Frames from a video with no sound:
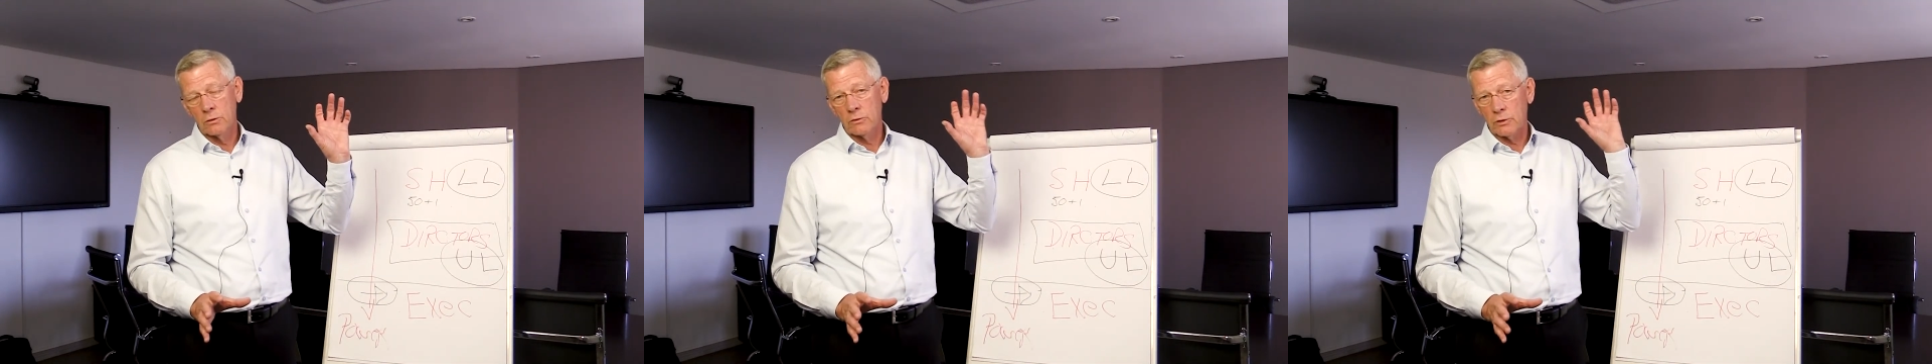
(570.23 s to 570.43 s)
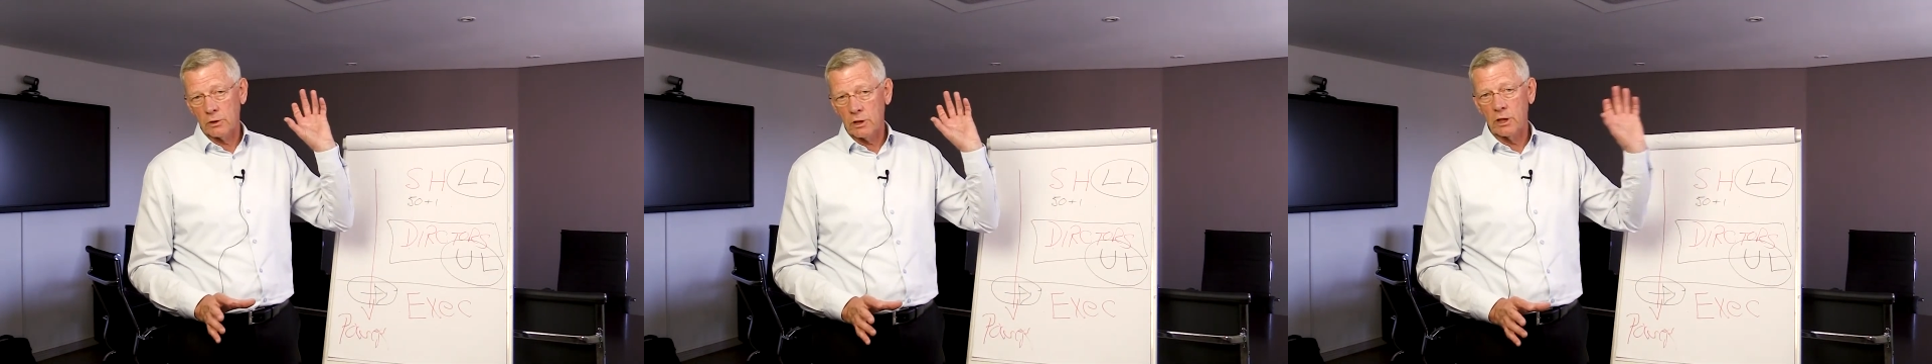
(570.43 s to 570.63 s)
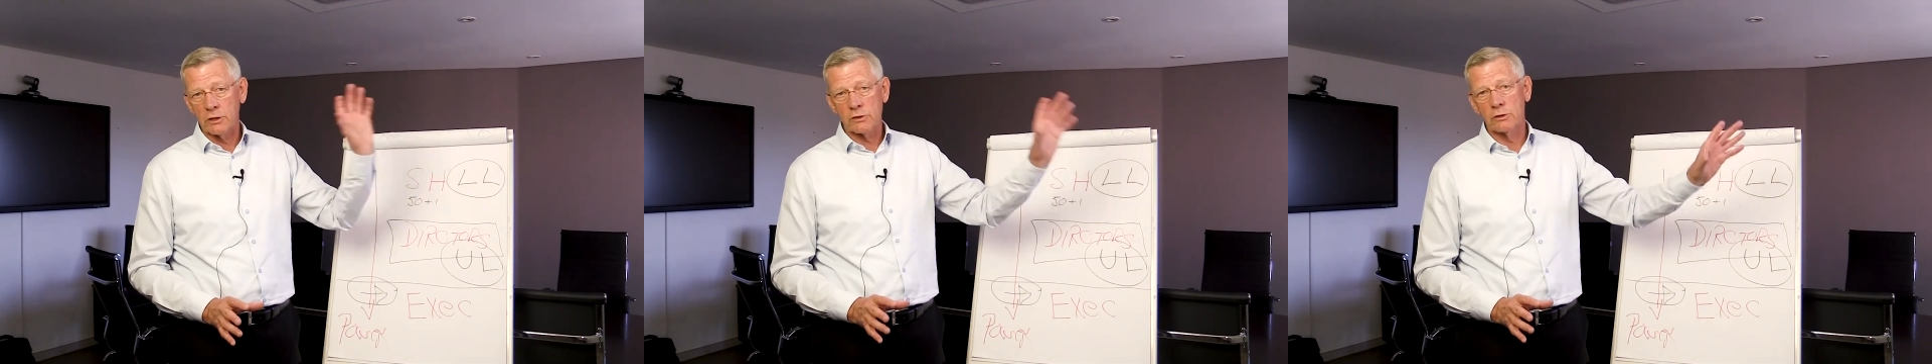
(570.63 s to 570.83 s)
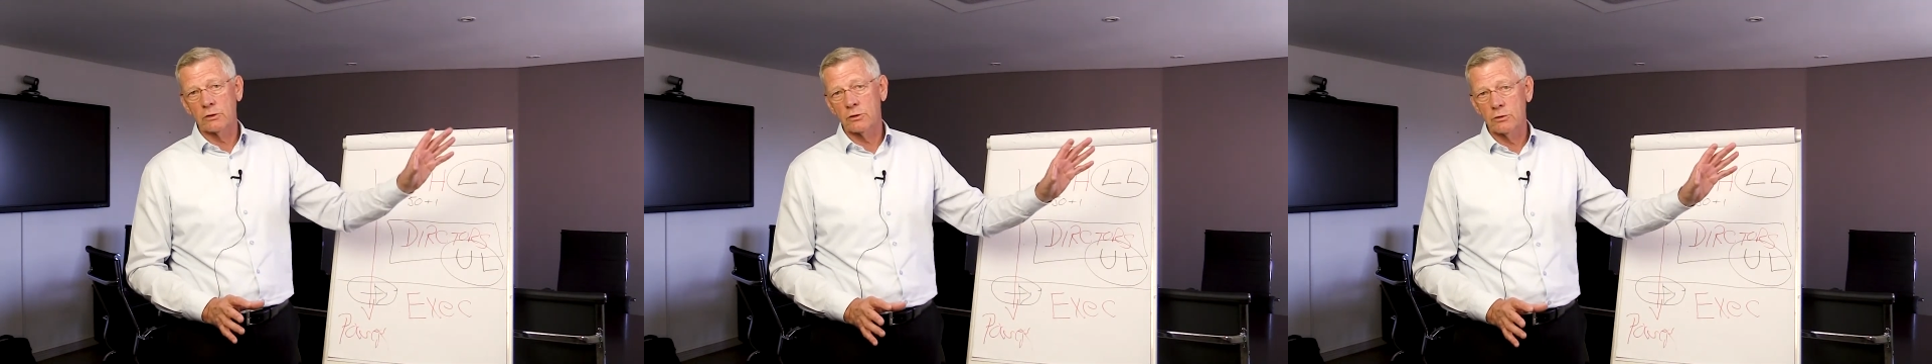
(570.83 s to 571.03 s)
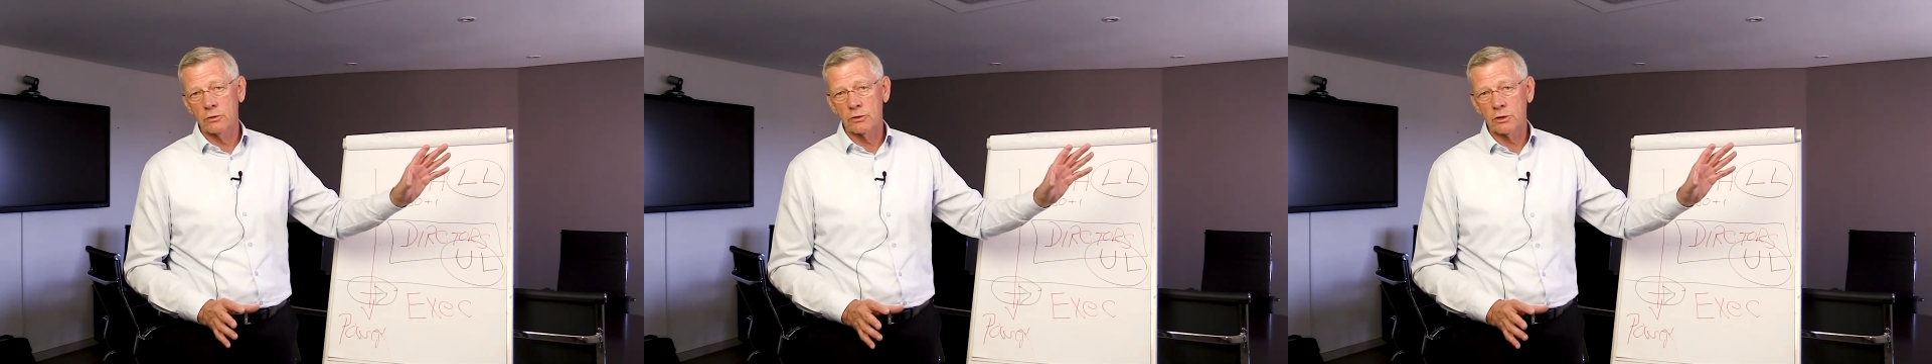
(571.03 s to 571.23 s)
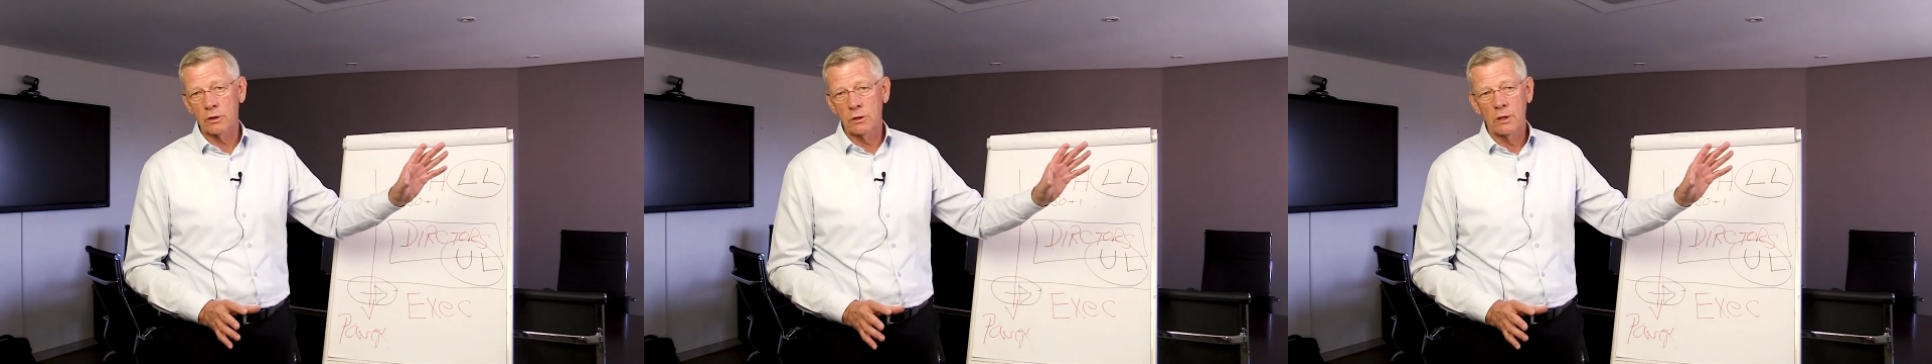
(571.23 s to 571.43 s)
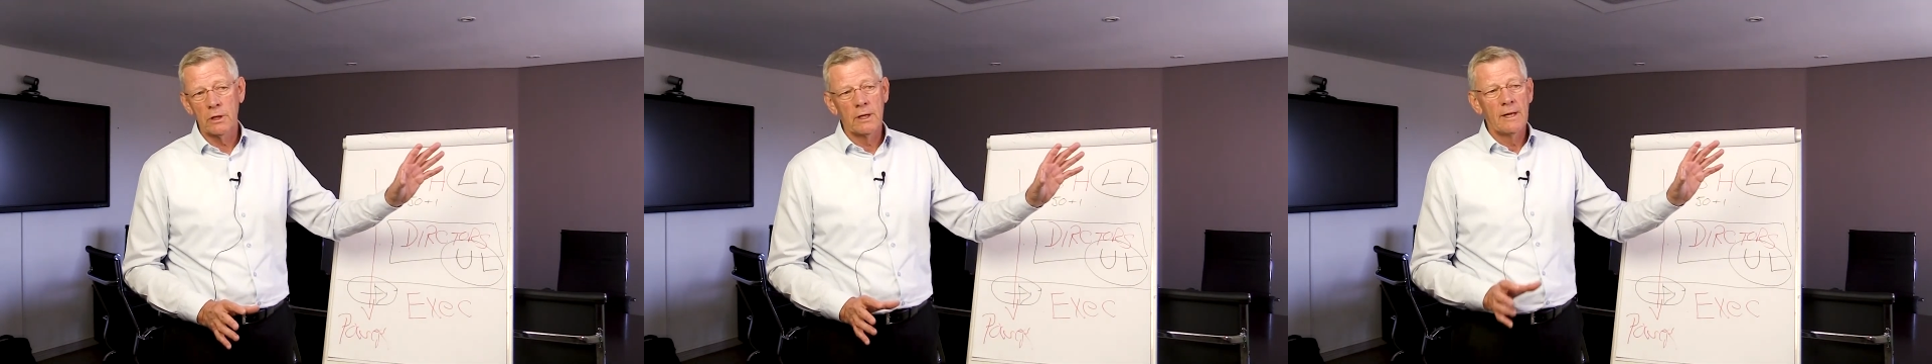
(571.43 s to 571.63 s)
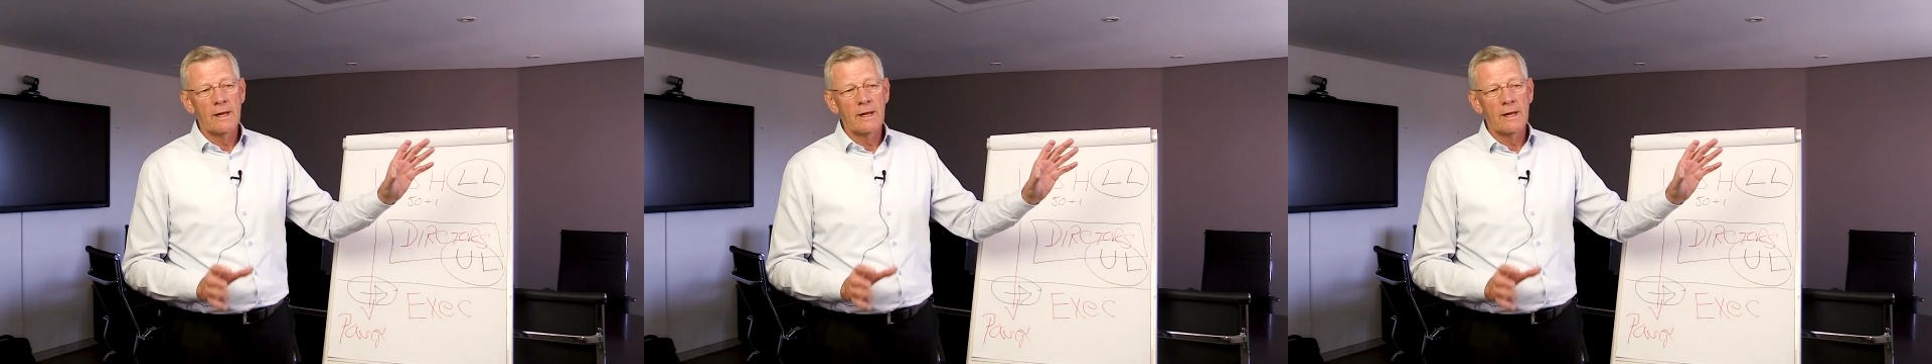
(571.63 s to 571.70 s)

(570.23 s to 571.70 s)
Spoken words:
the Constitution.